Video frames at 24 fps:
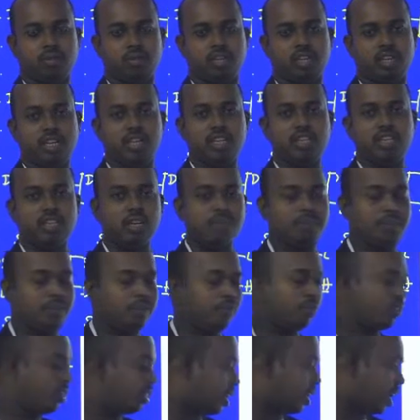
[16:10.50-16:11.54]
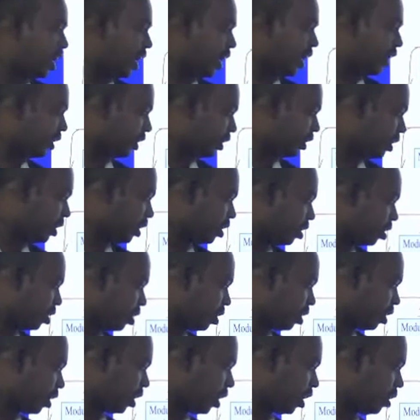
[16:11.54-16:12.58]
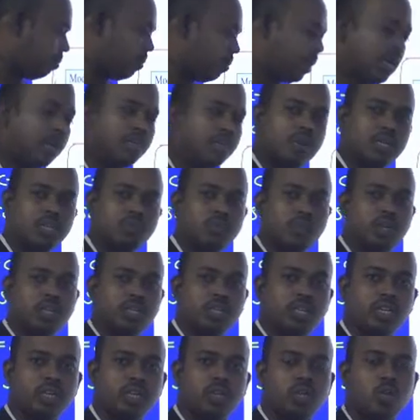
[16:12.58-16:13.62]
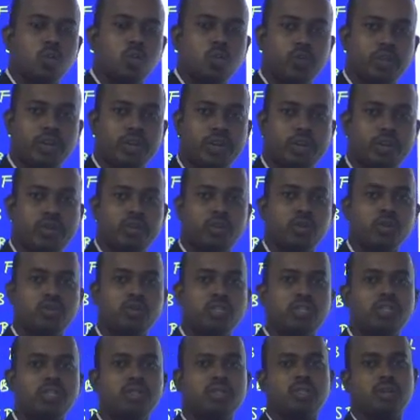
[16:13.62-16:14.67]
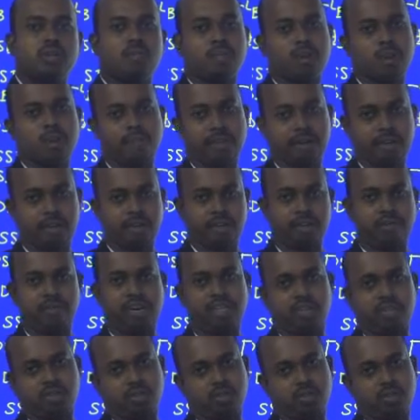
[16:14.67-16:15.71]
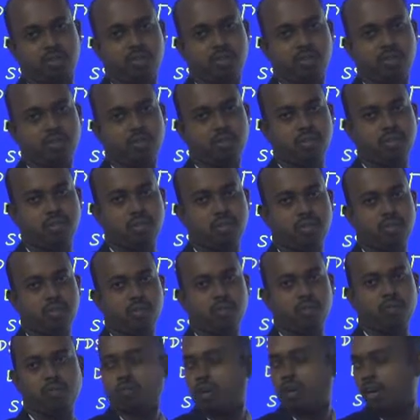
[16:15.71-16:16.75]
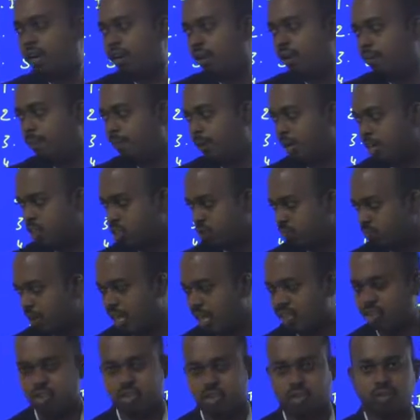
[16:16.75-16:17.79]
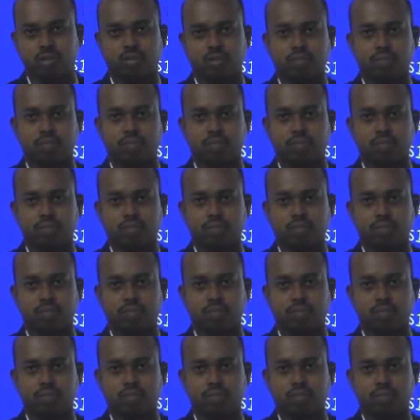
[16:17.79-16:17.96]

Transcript: Enter between the antenna and band pass filter, you are using some coupling devices for impedance matching.